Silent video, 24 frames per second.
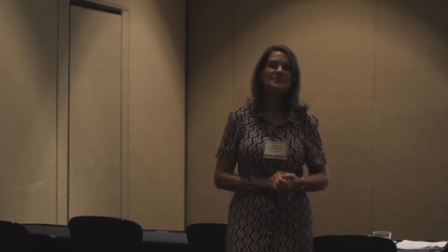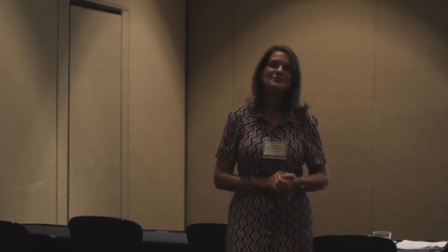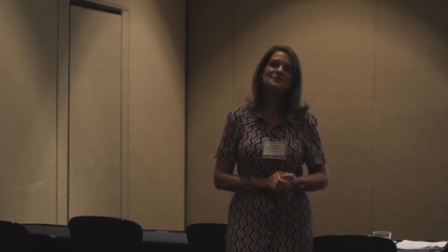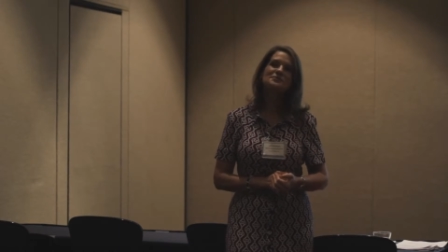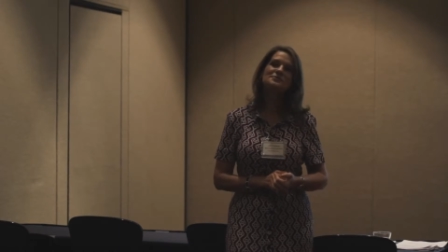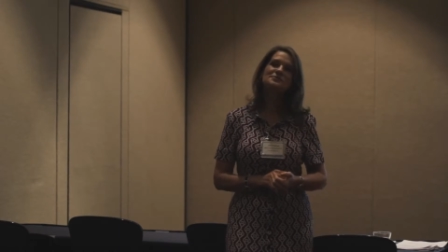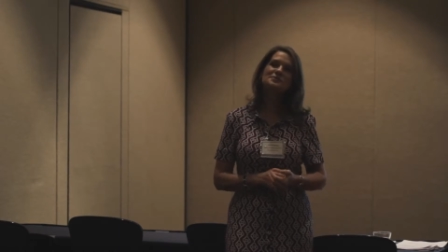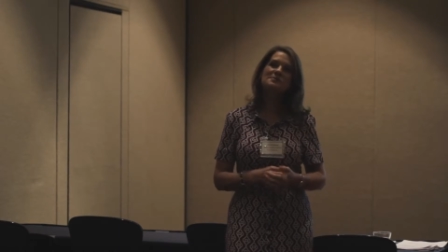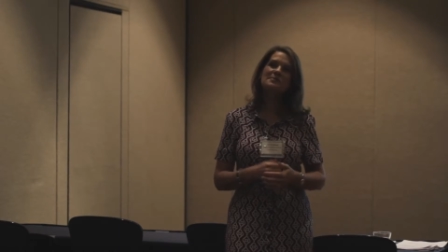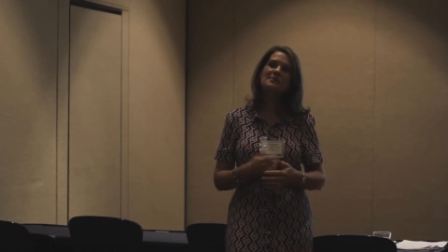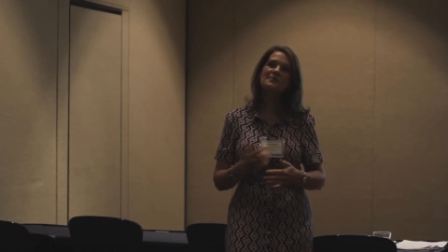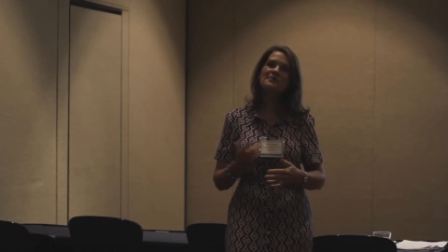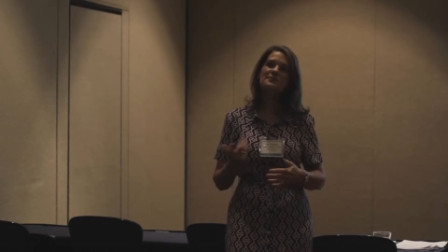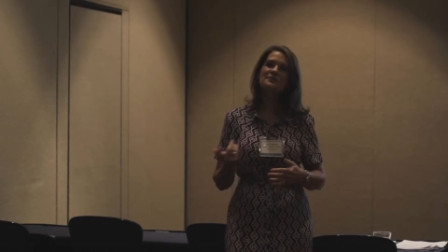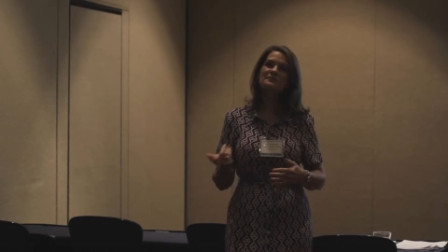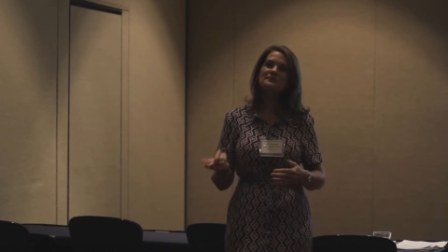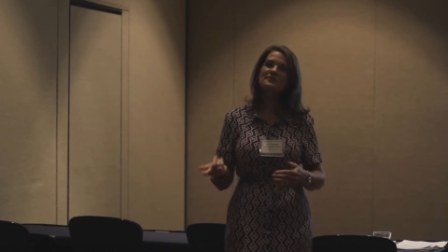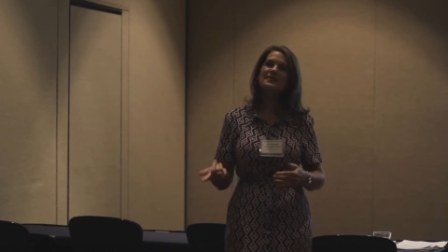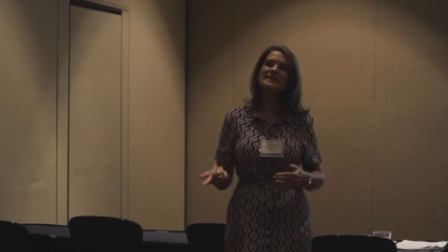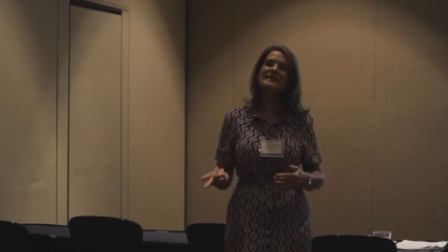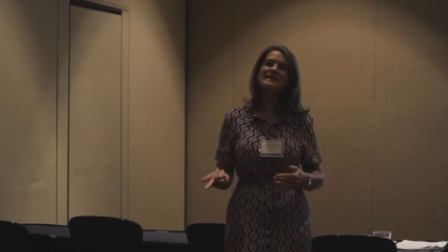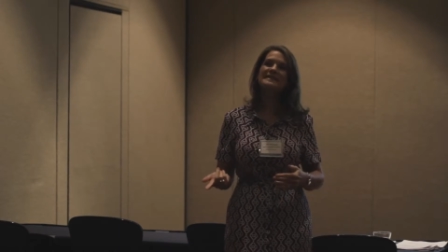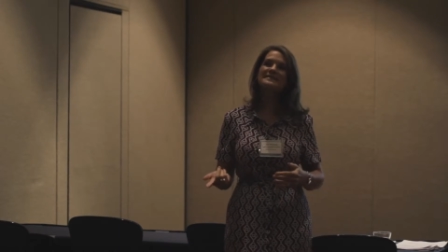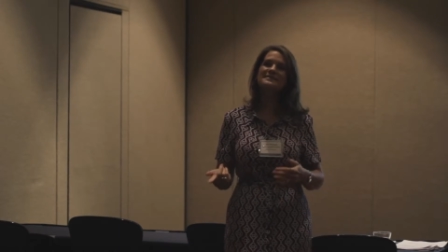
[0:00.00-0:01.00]
So some other
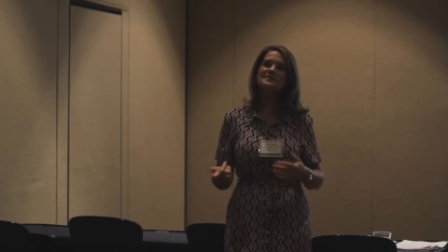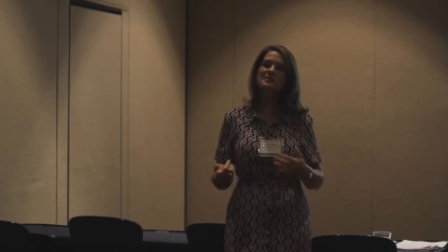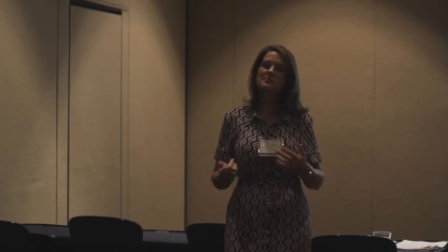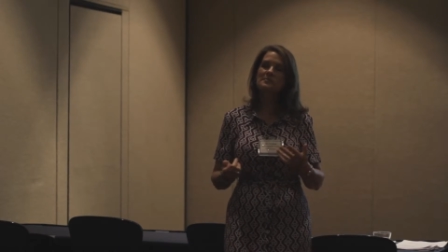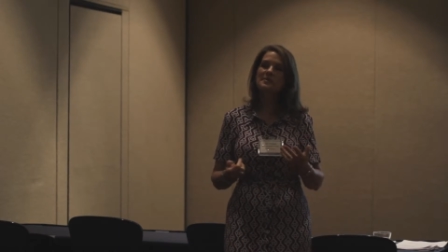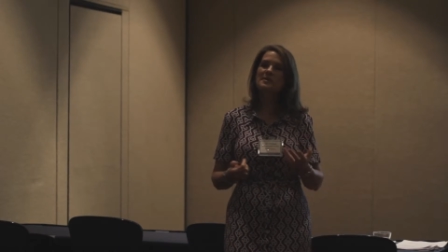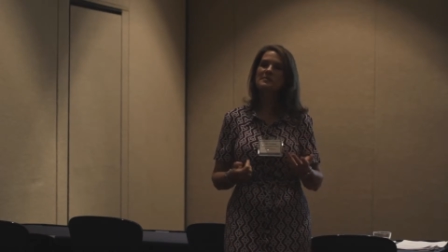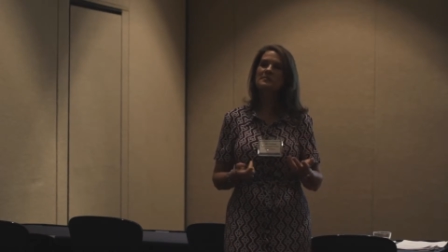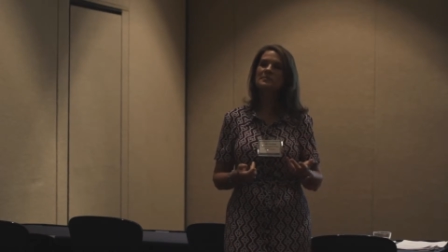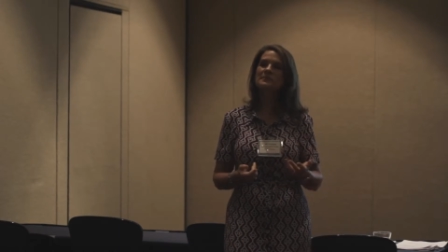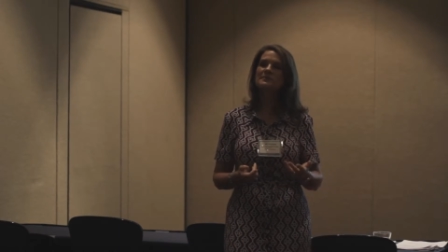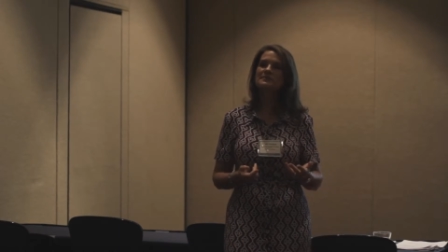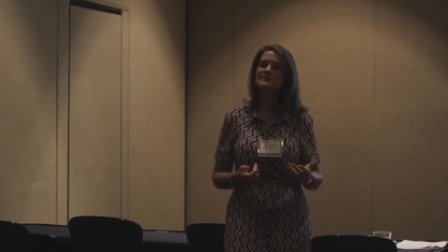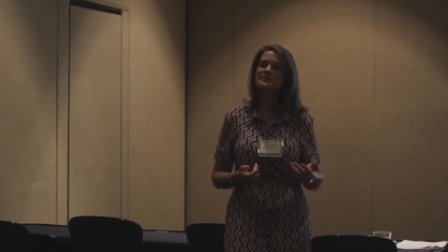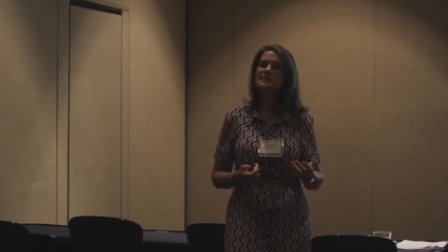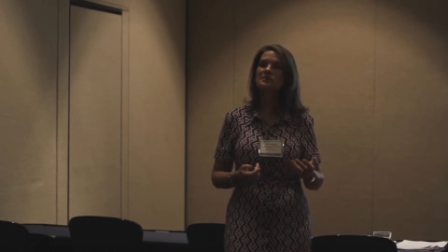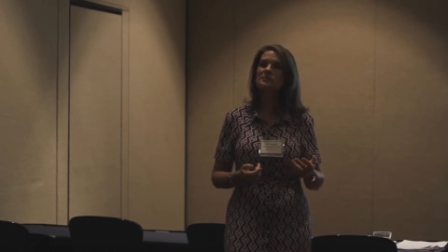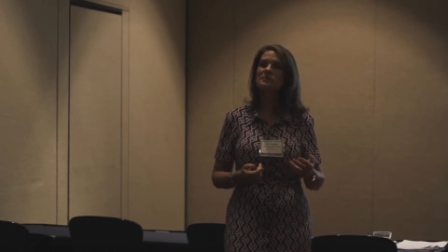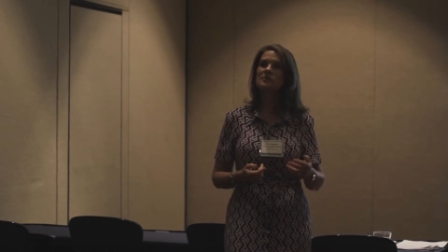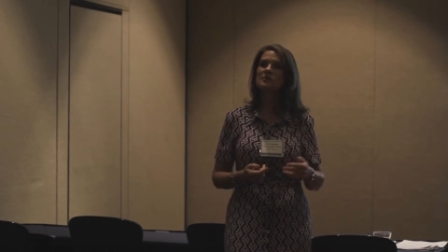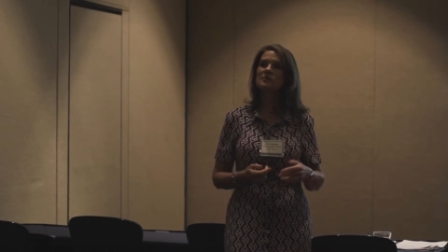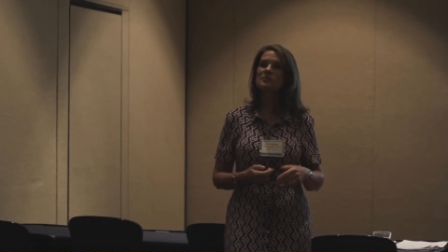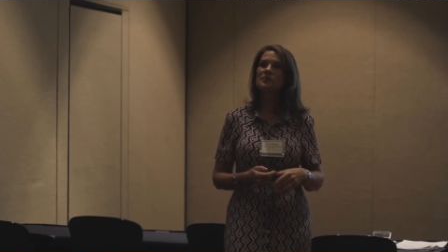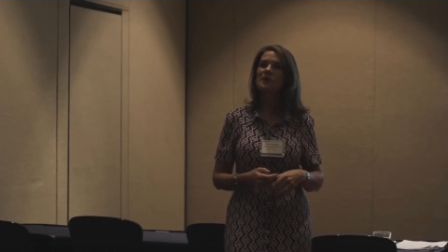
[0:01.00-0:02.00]
things that people
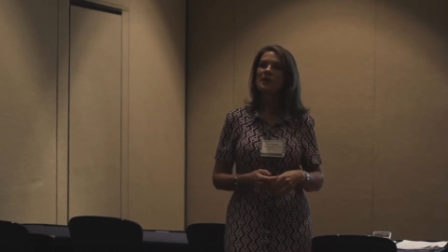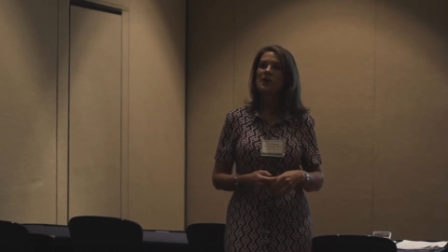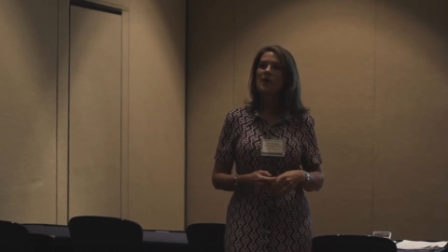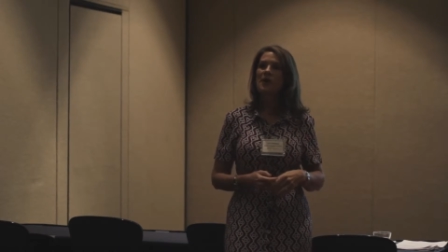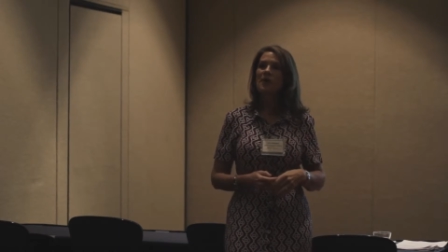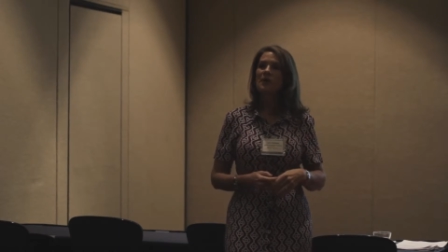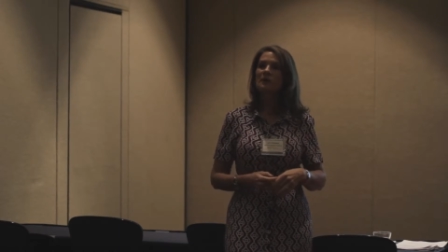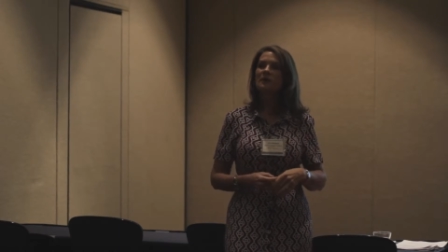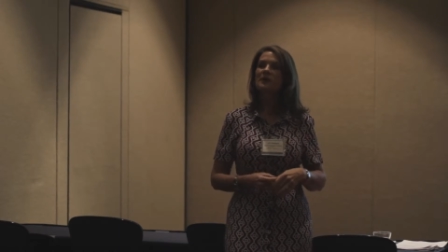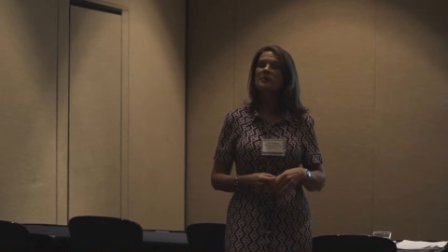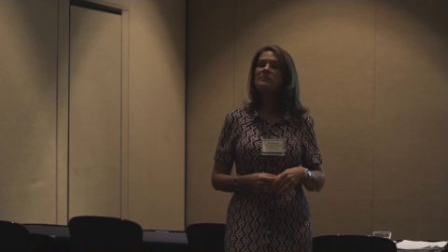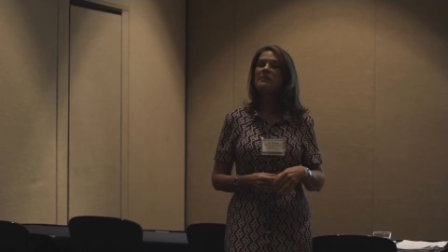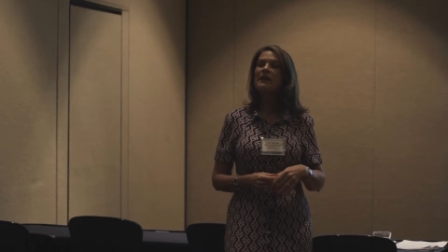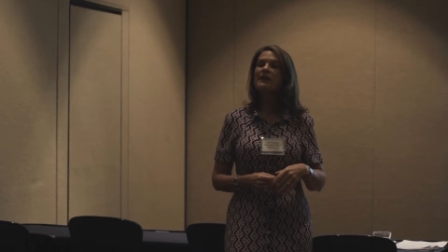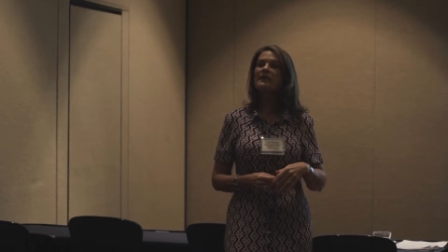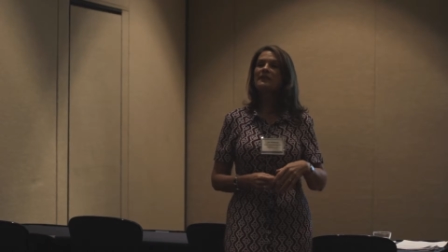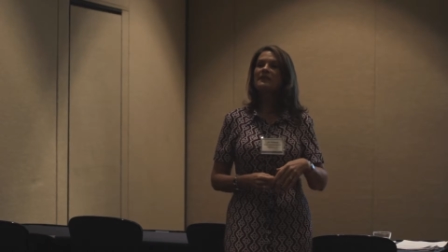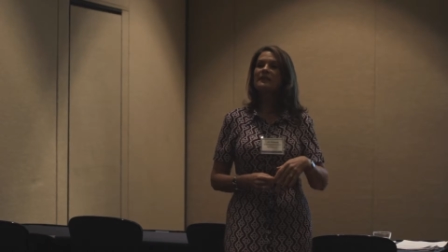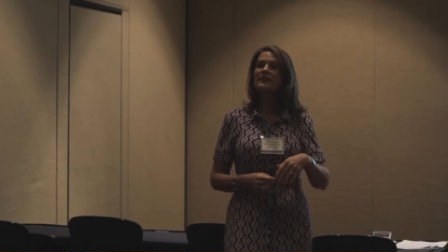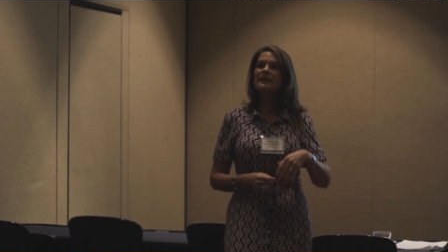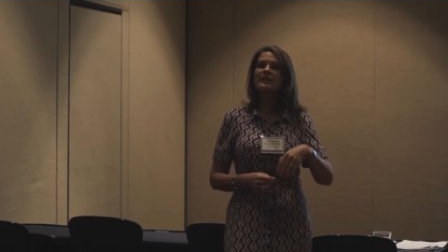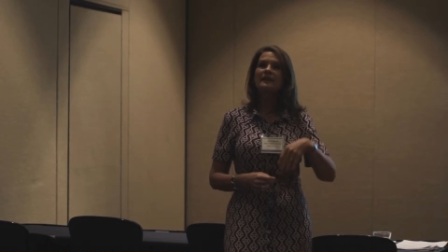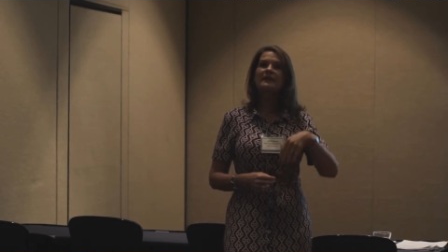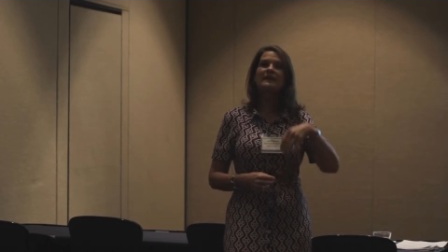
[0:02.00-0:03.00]
said, well, what
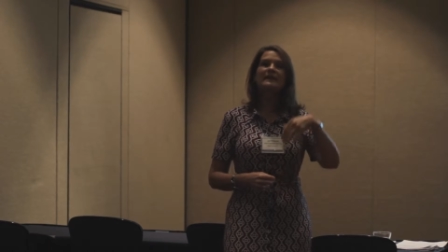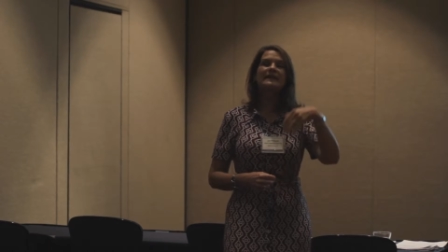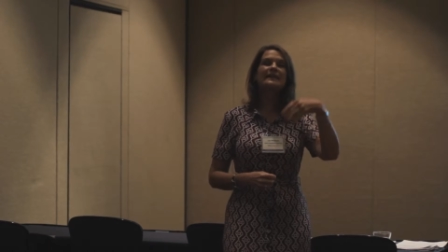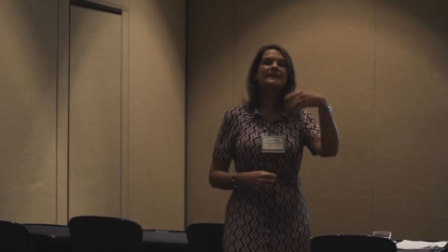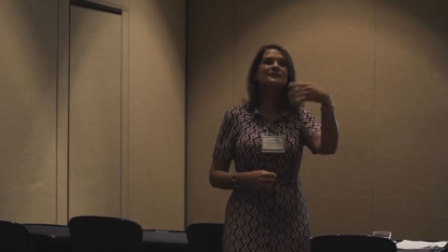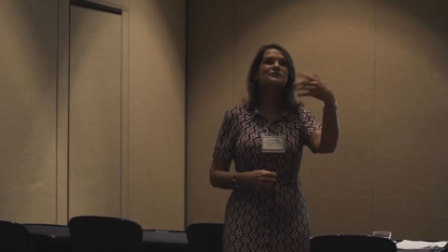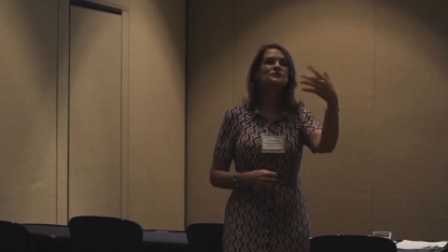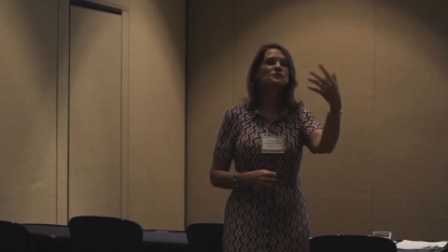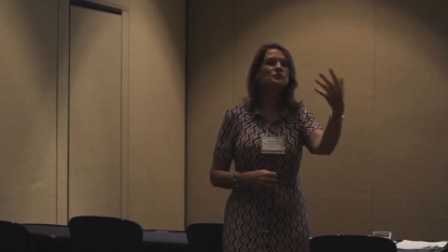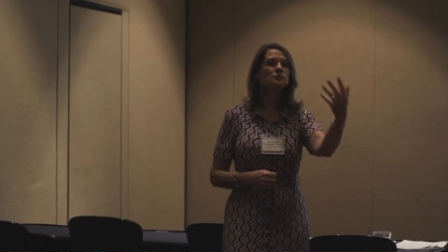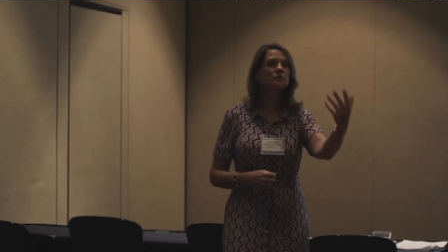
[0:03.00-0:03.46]
about kids